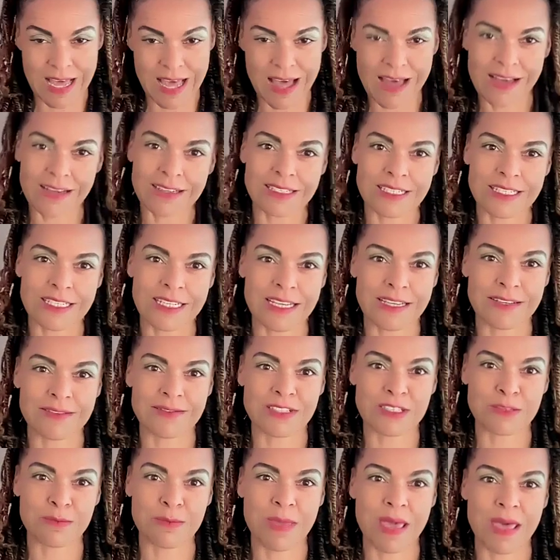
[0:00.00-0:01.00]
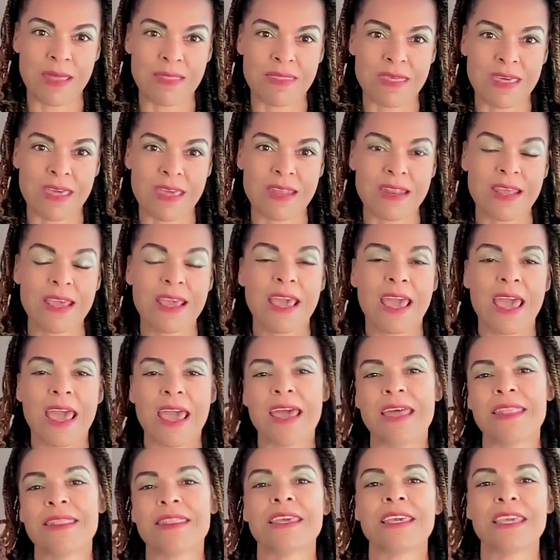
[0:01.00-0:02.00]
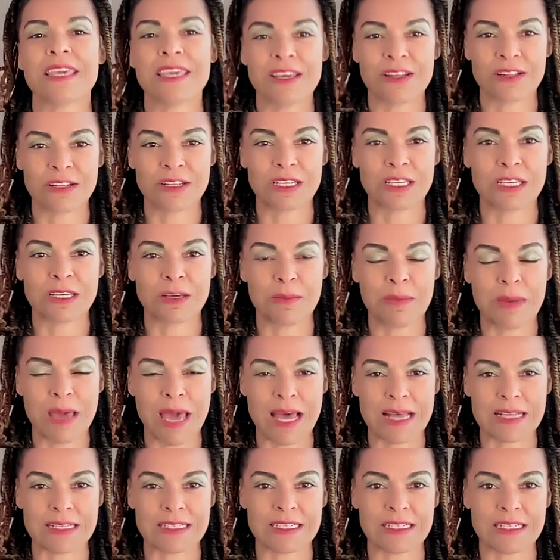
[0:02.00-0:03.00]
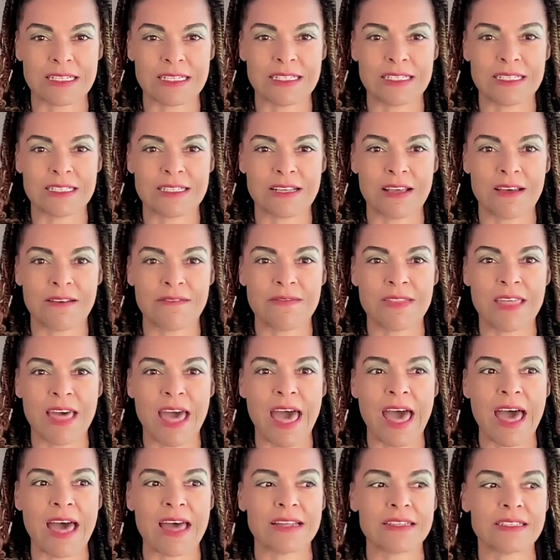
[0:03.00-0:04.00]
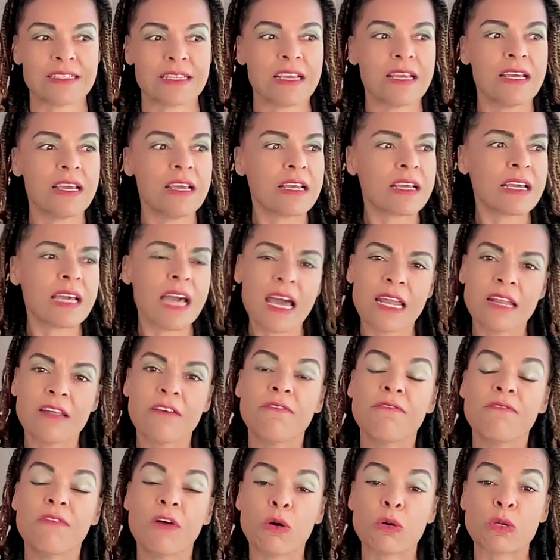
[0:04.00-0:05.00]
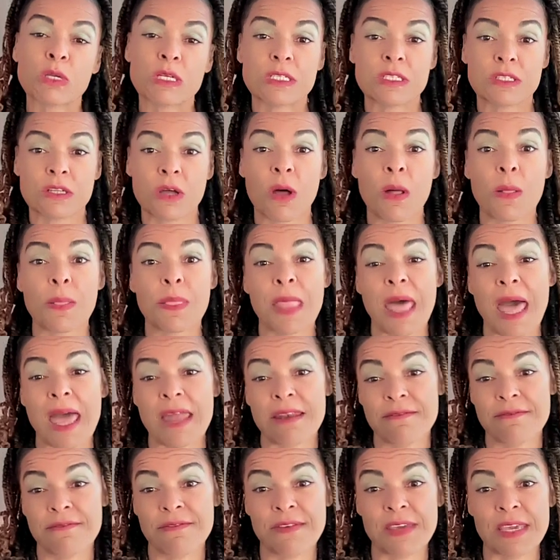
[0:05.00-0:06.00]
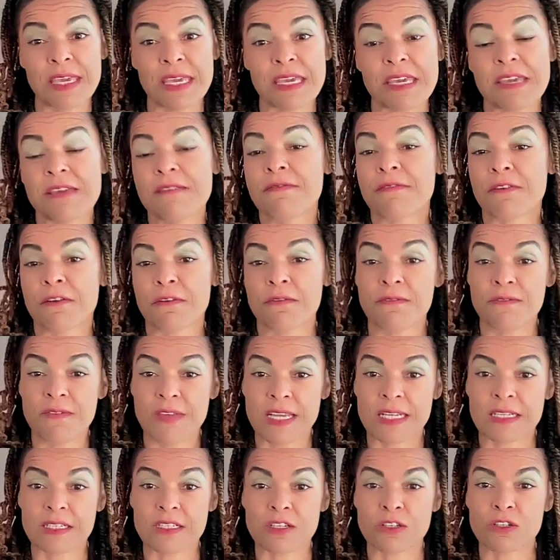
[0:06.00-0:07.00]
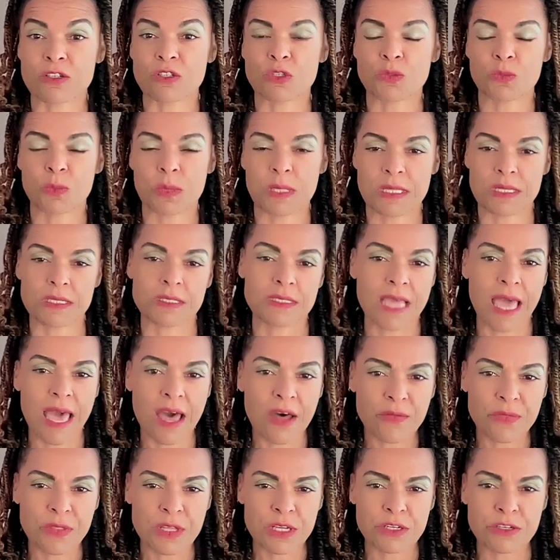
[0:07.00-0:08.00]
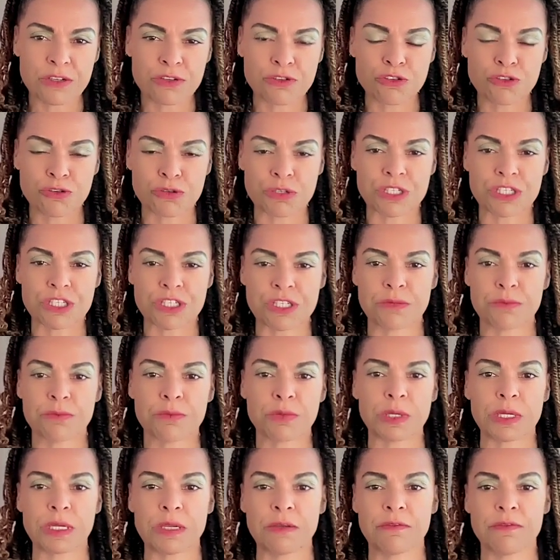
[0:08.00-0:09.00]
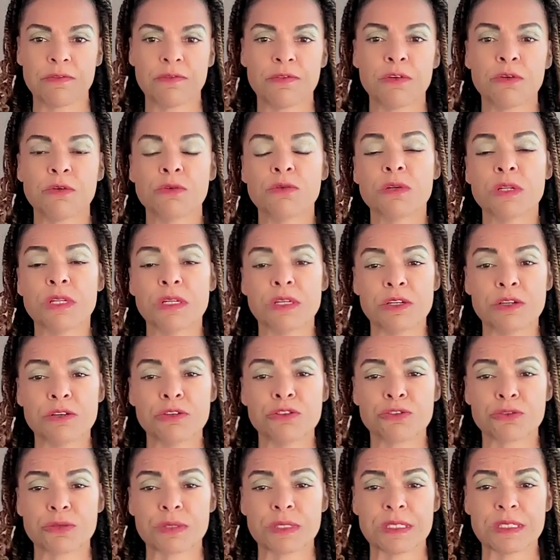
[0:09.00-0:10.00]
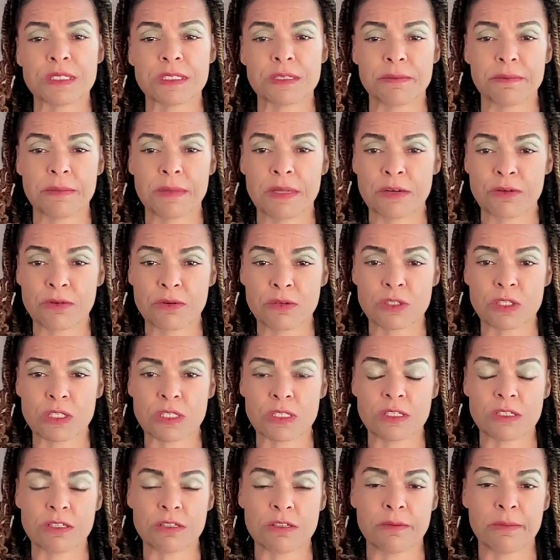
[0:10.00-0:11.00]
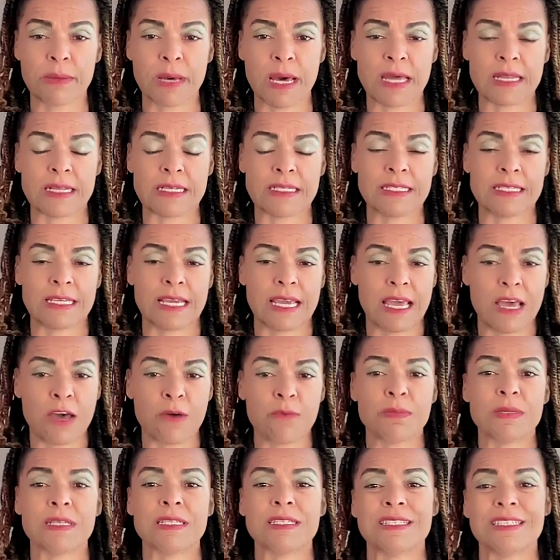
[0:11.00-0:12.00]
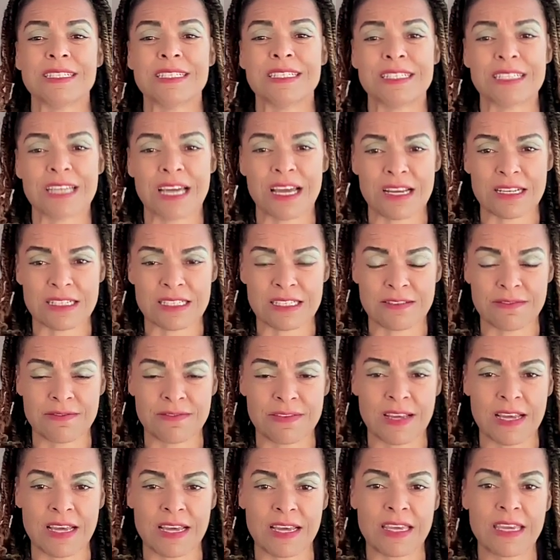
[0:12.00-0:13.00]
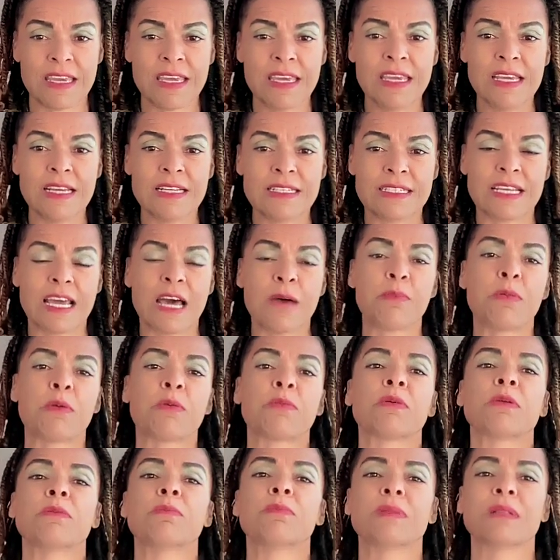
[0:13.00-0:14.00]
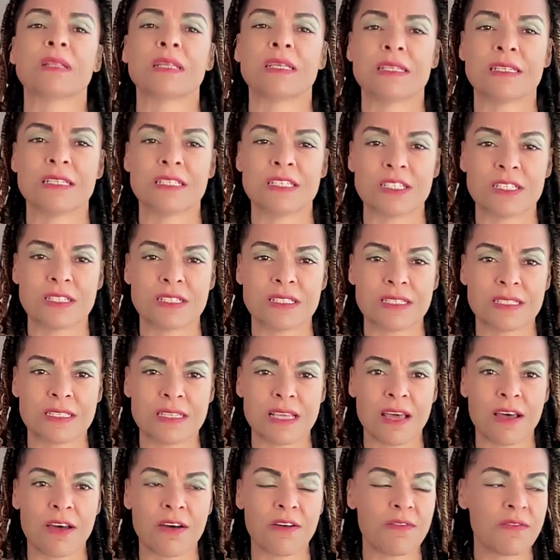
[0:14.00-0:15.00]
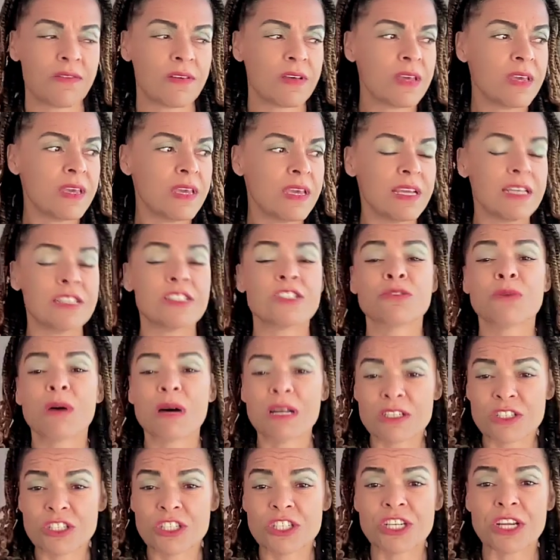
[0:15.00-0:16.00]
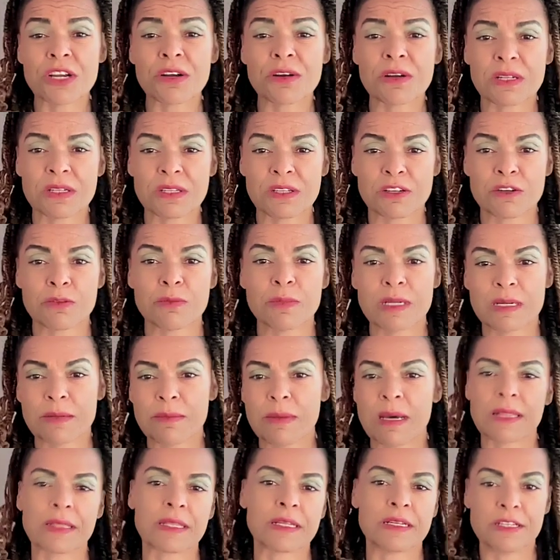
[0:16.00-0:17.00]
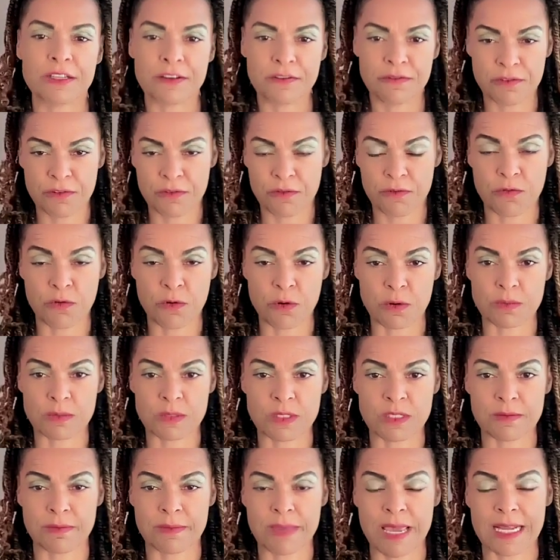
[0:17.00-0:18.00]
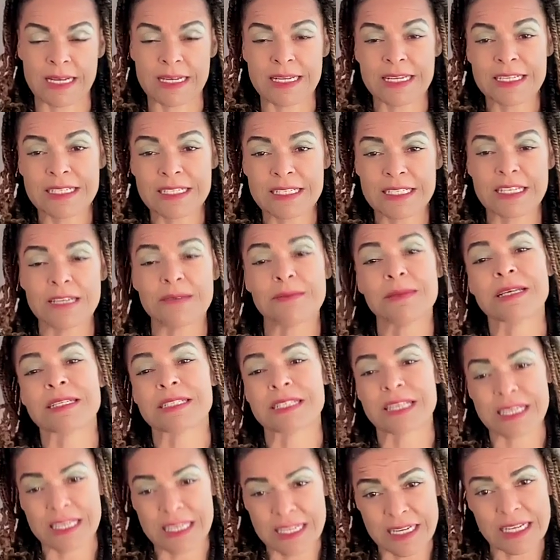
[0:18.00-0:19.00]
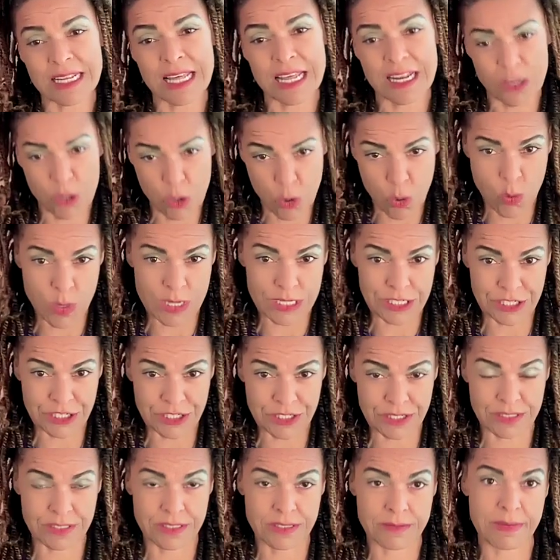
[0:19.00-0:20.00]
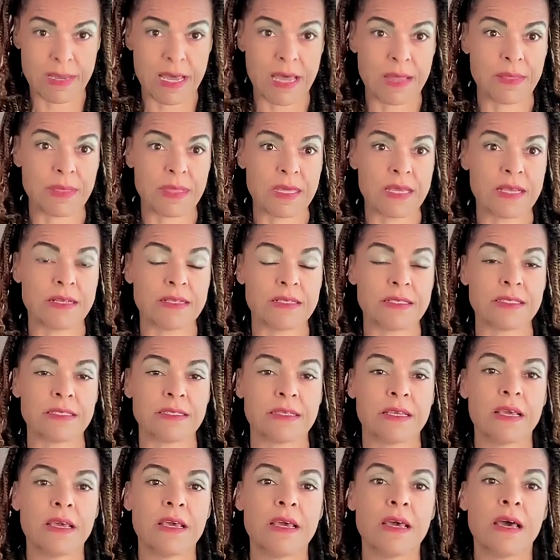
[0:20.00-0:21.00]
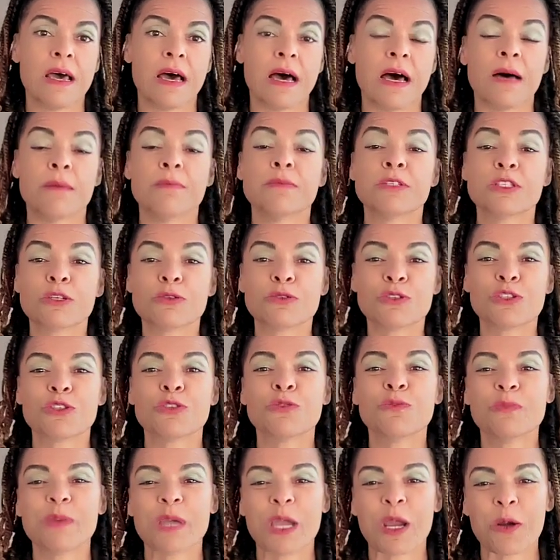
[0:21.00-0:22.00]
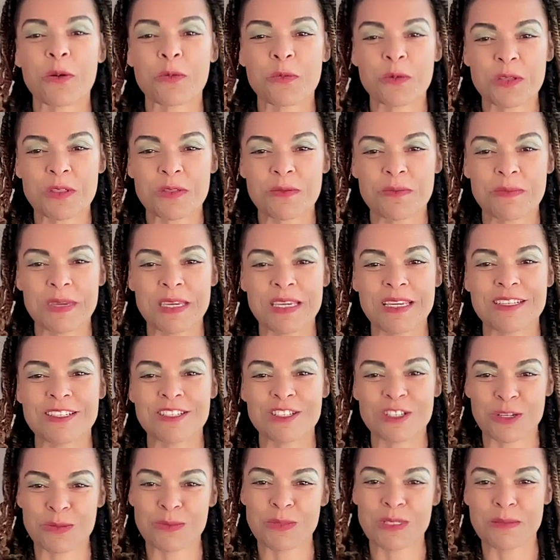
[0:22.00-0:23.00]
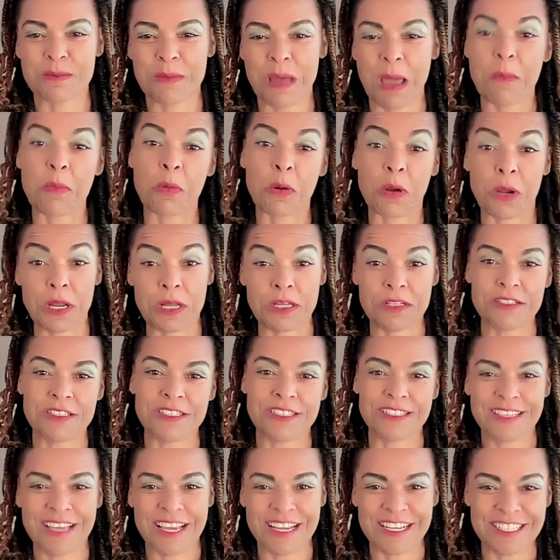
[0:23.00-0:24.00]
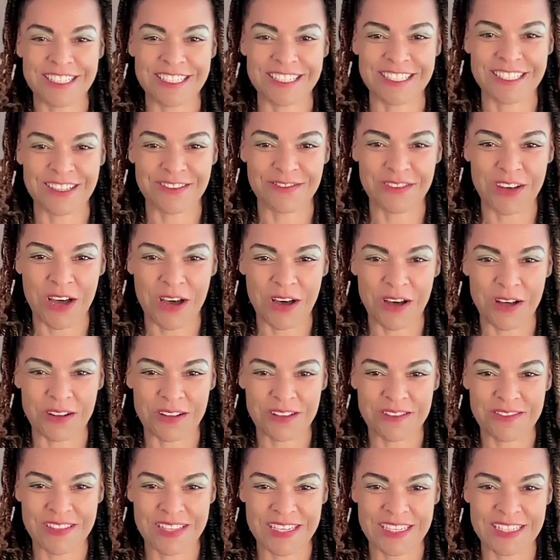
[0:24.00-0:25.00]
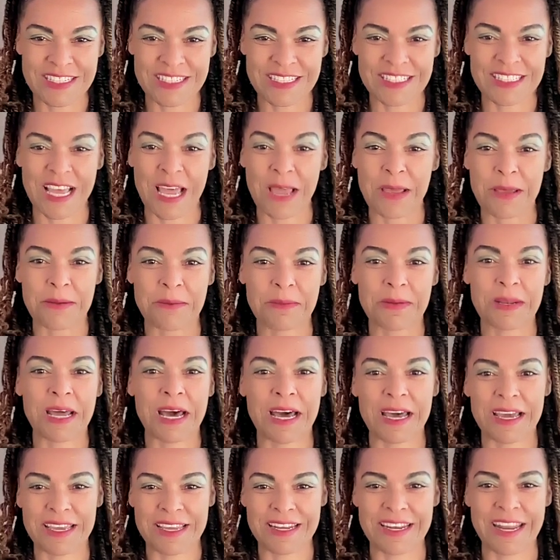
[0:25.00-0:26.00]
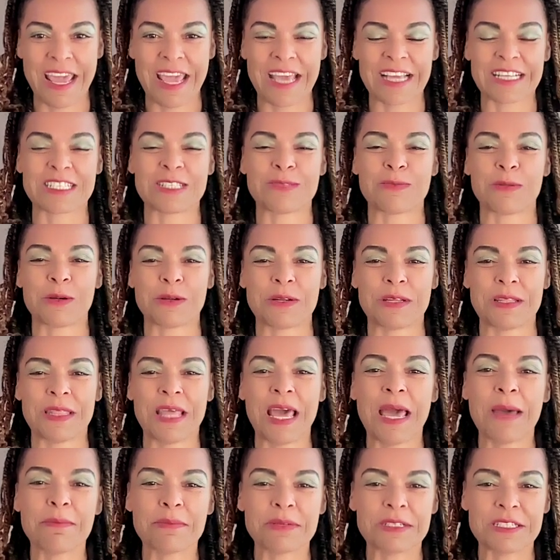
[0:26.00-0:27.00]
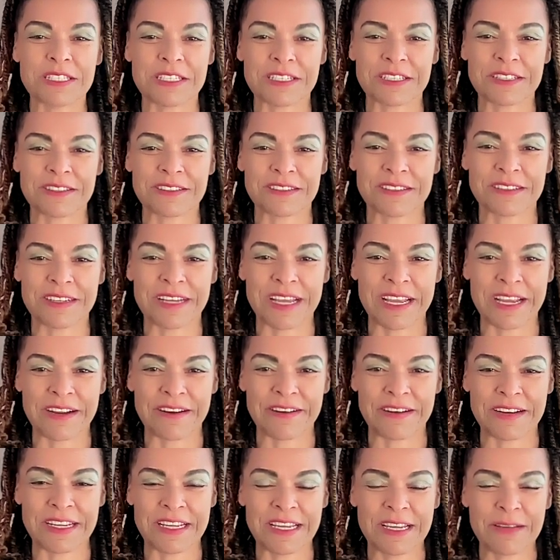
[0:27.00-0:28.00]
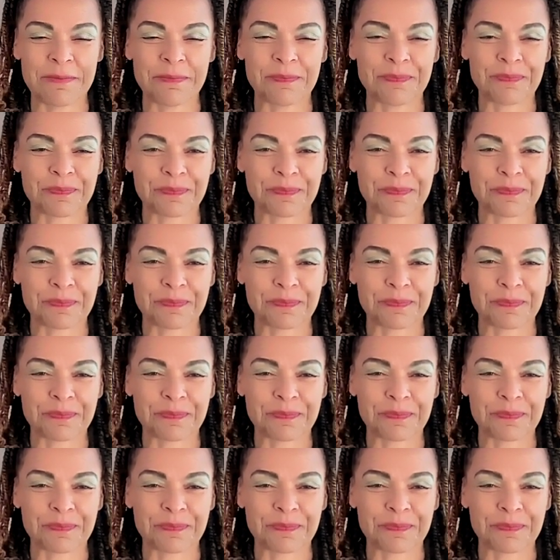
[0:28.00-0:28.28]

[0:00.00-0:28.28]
Octave's method and the healing capacities of that. Kind of focused on that V for Victos with this healthy nutrition, bringing food and nutrients and minerals into the body to help it detoxify, to help it replenish itself. And so I'll share a little bit about the different forms of magnesium as I get a lot of questions about this. So do bear with me in terms of my pronunciation of all of these. I am not an expert in that particular area.